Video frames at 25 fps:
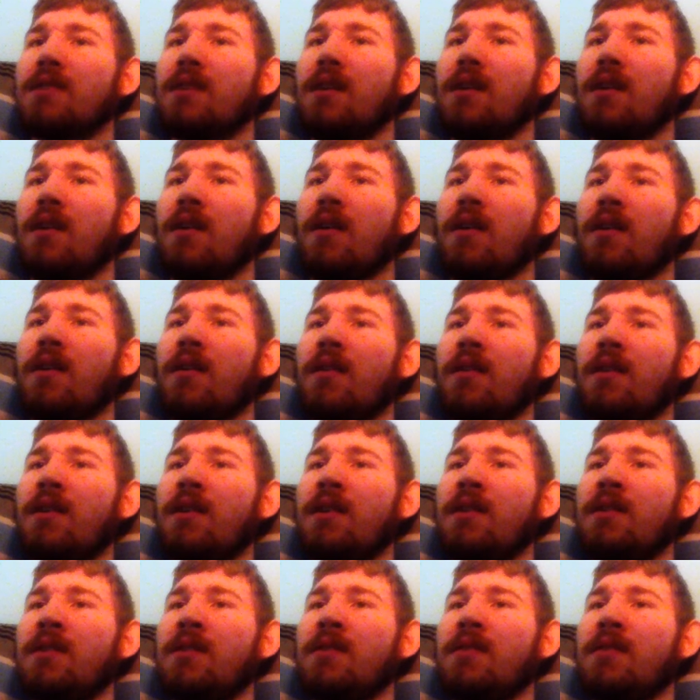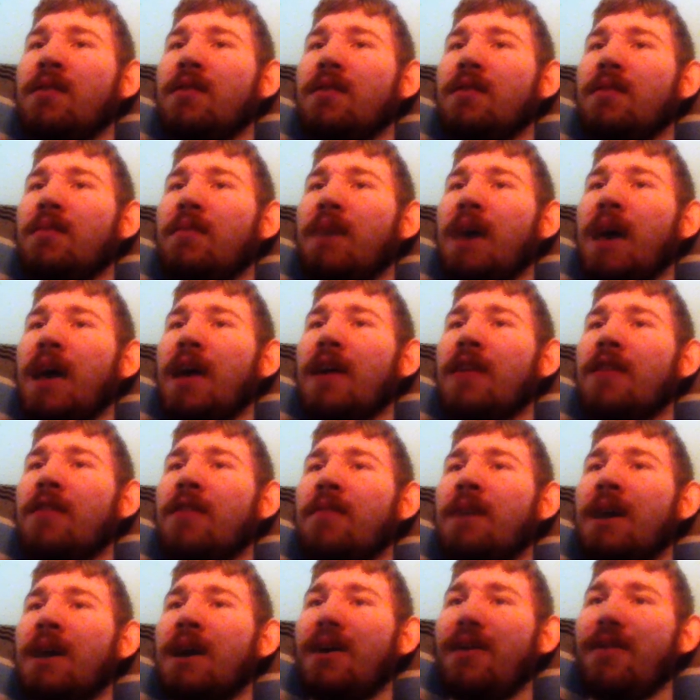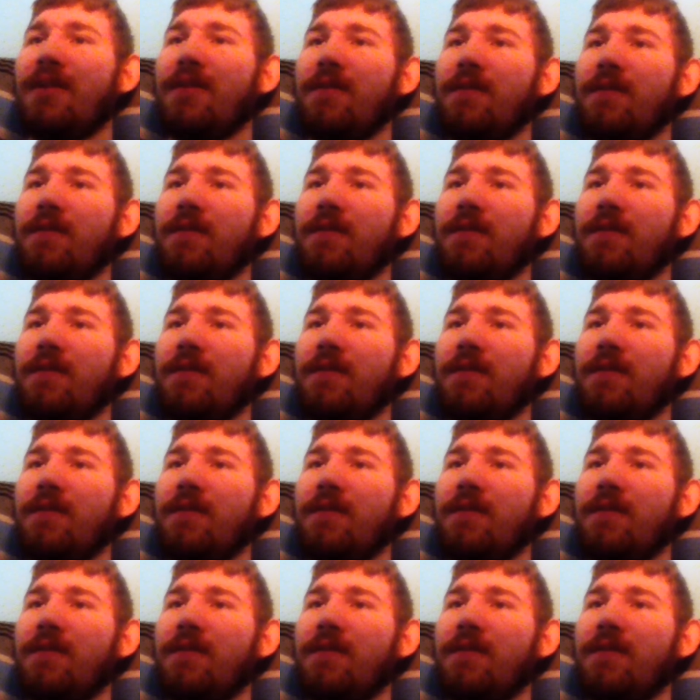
are in the back of the mouth